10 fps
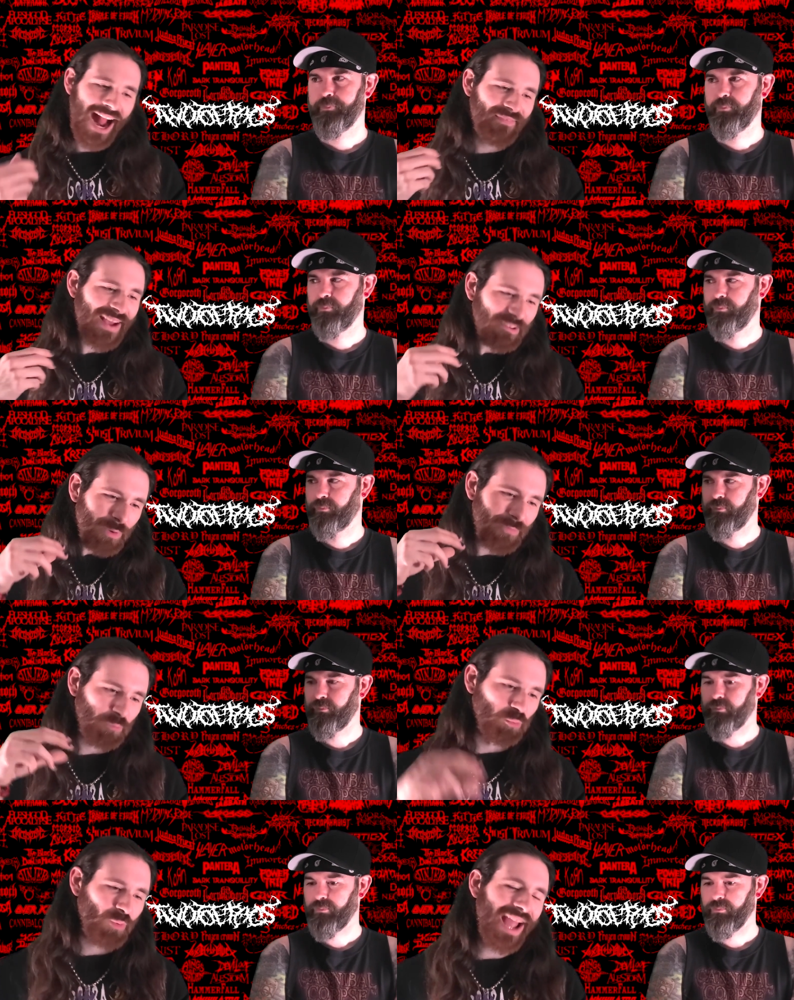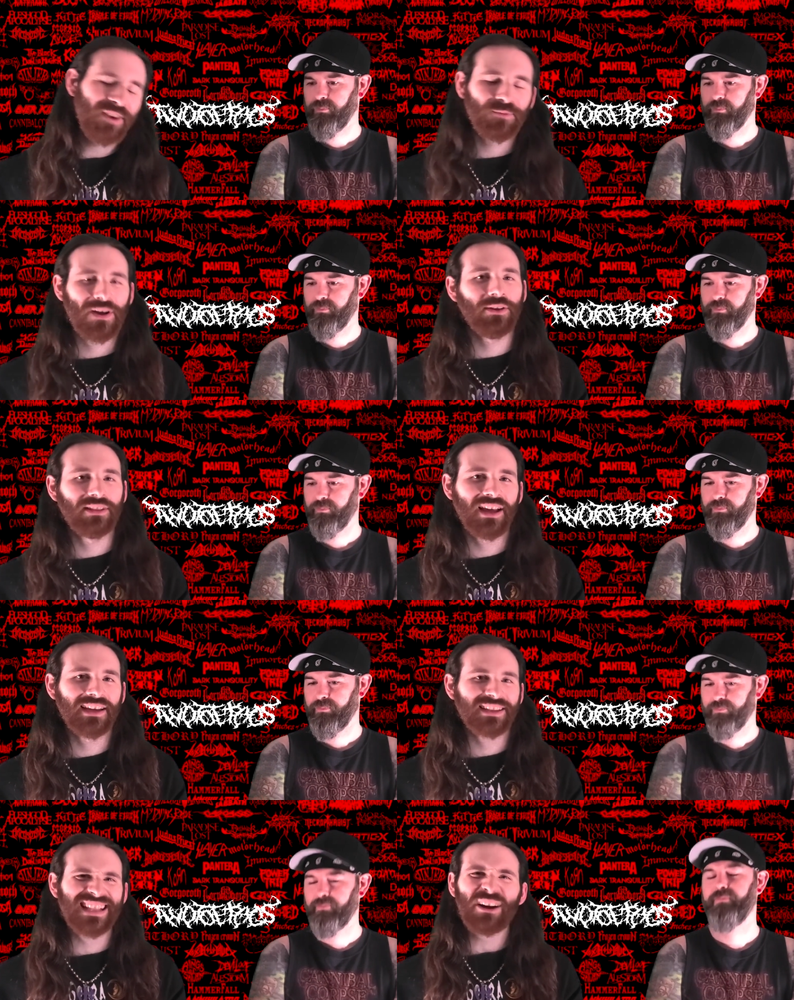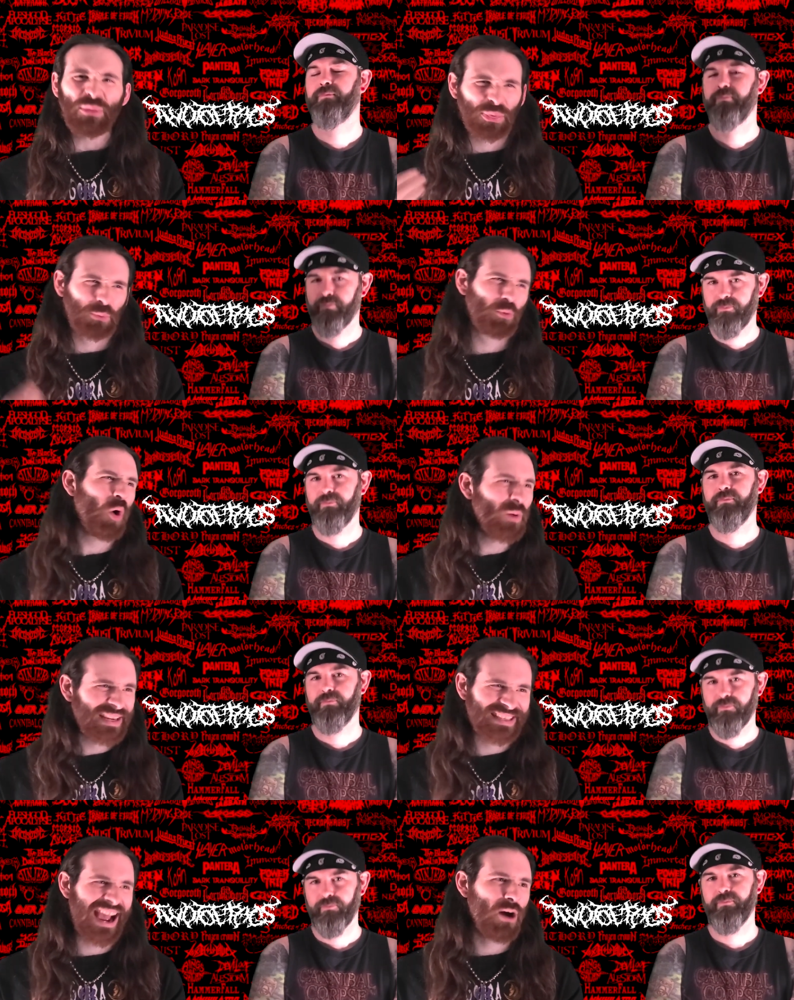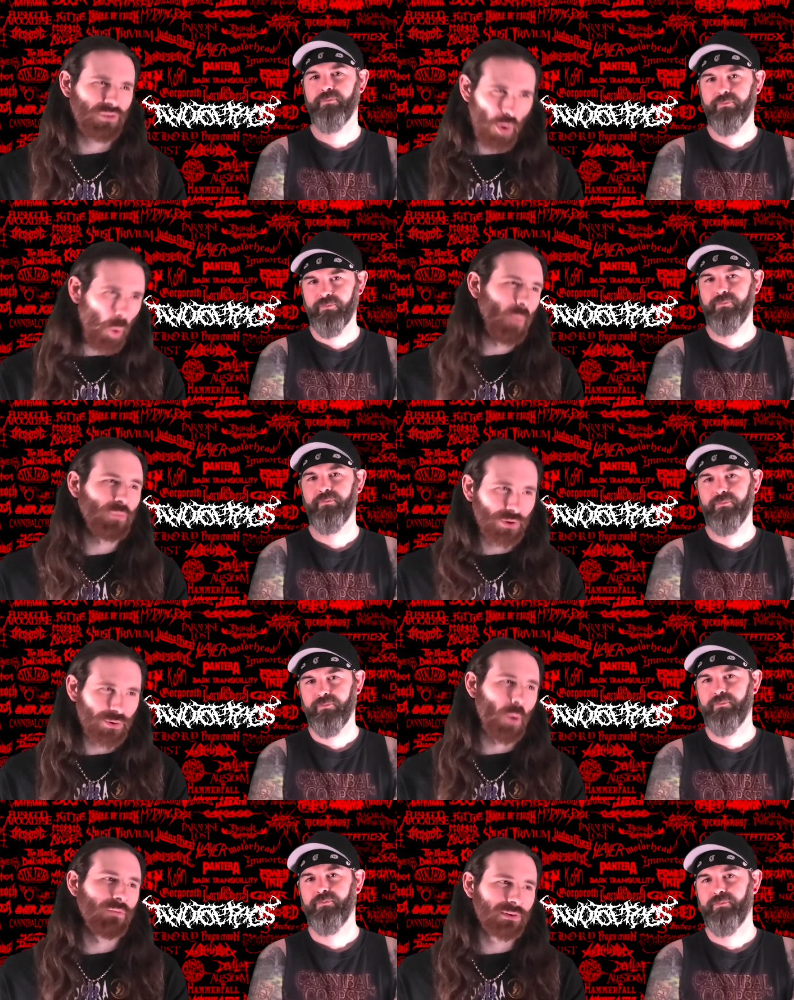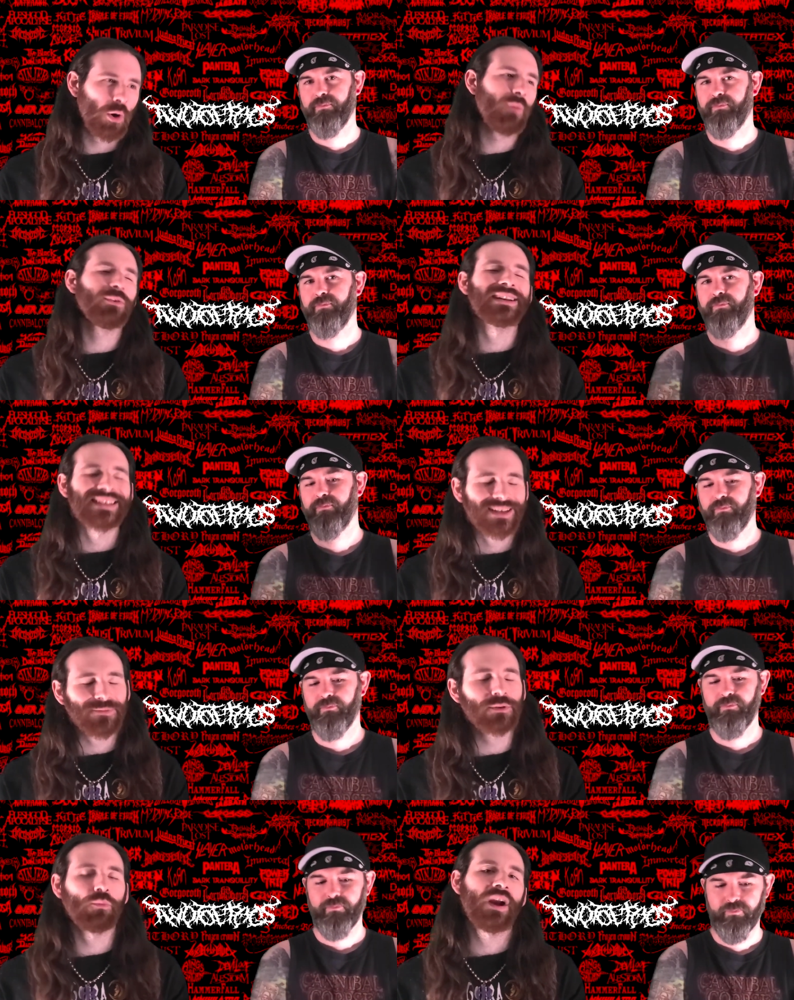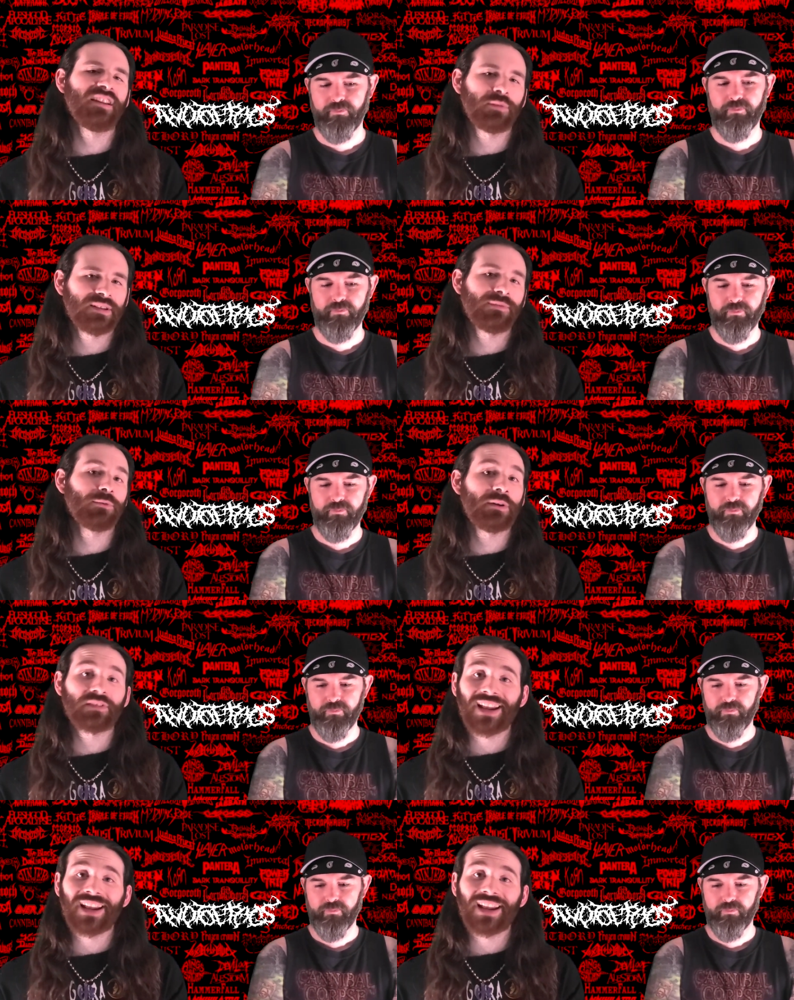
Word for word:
Speaker 1: And that's what Red felt like. They're throwing down over and over and over in different ways with different riffs